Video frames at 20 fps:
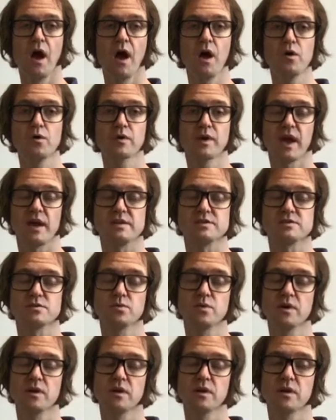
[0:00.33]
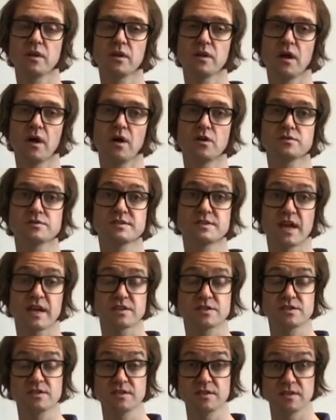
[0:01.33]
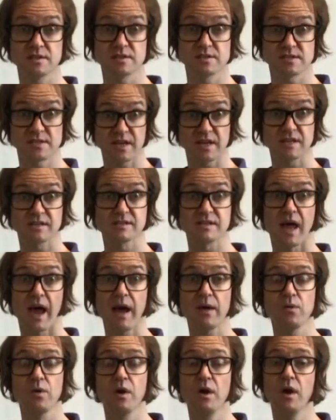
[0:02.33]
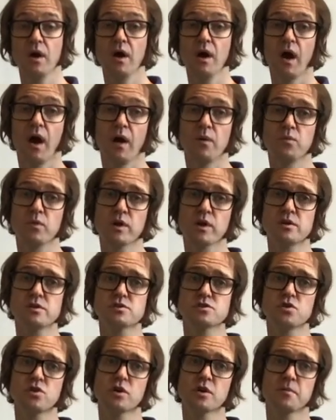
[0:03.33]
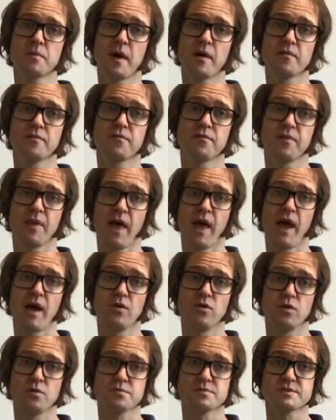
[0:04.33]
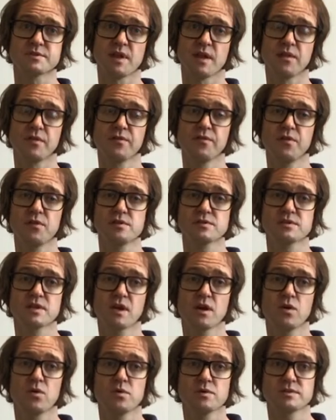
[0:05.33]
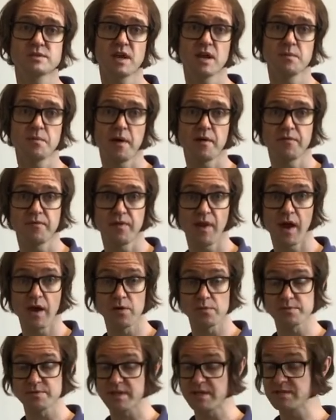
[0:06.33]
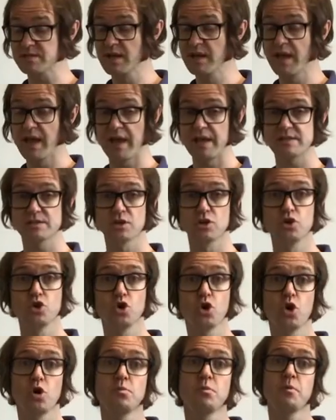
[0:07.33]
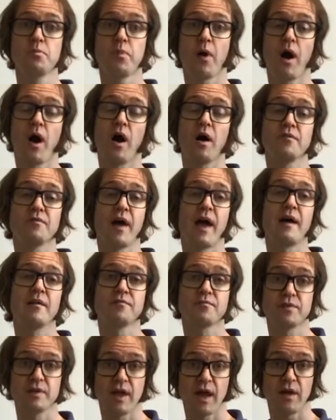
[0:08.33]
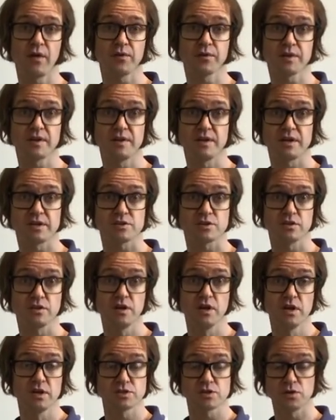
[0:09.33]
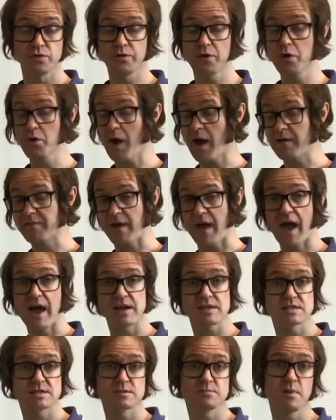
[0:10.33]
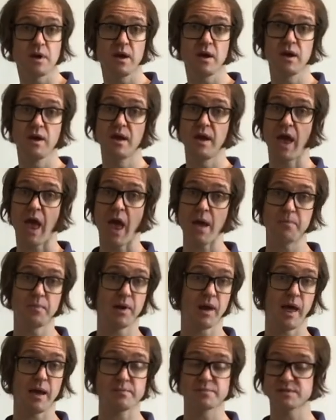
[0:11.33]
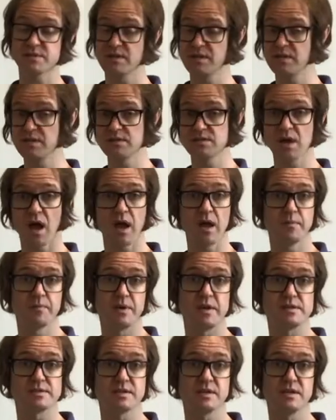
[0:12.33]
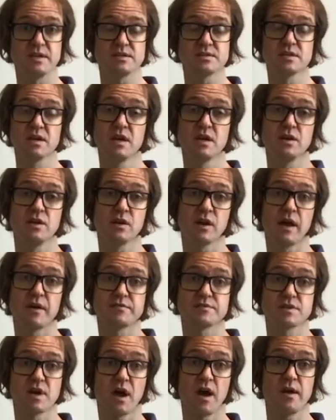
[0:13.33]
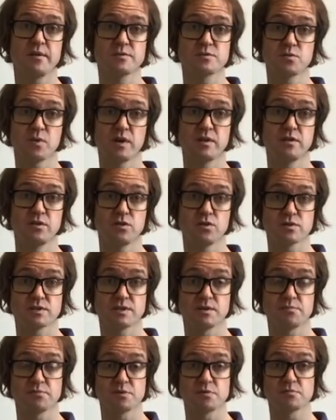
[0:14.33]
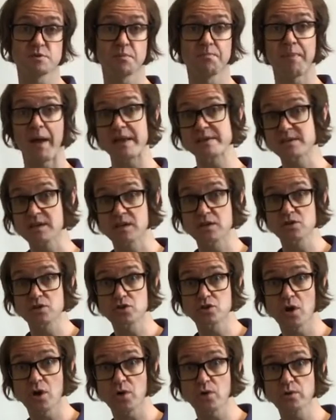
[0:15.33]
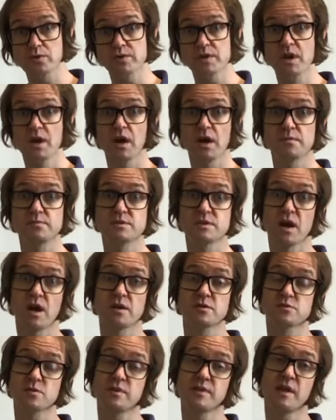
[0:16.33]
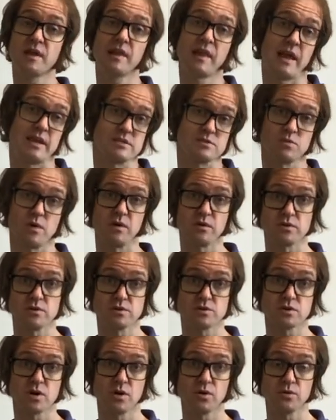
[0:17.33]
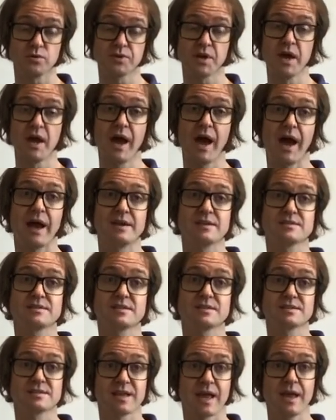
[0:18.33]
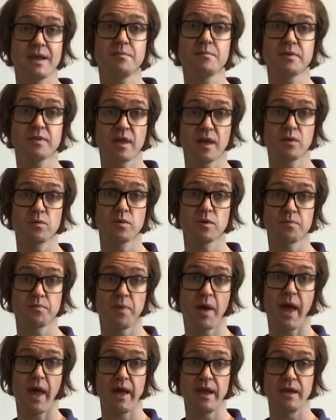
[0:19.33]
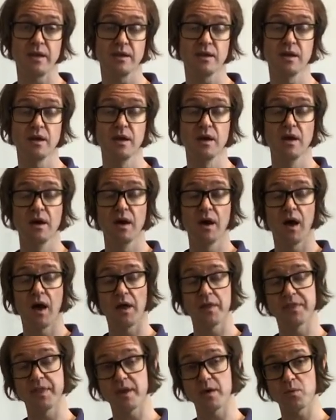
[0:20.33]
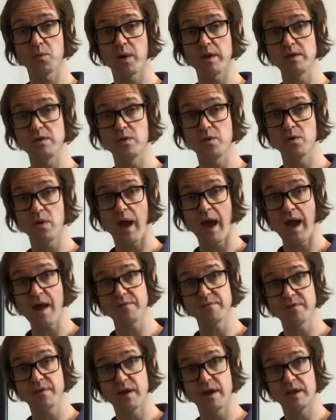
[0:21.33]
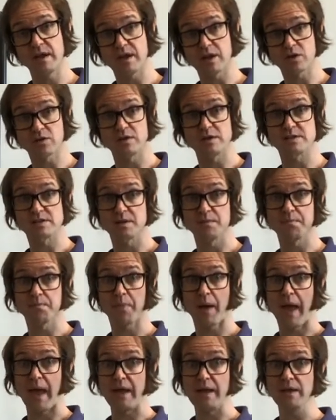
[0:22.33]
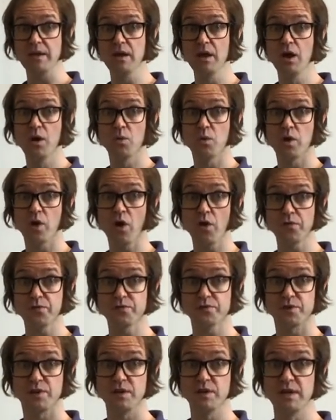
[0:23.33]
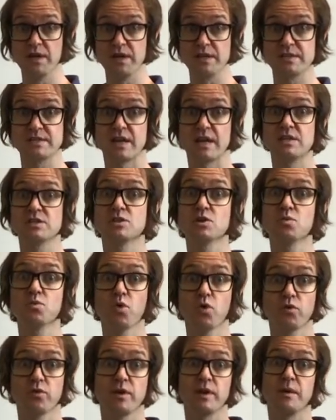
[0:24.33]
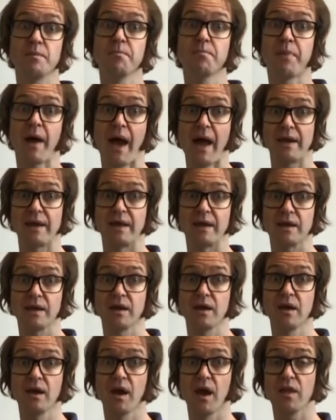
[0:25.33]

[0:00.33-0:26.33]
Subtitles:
Okay, so we're on section six now, and we're going to talk about flare-ups. Now, the first thing I always say about flare-ups is it's a normal part of every health condition. So if you have asthma, epilepsy, diabetes, you'll have times when your symptoms are better controlled and times when they're less well controlled. And it's the same thing with pain. I think when you have an increase in pain, we often tend to worry and panic.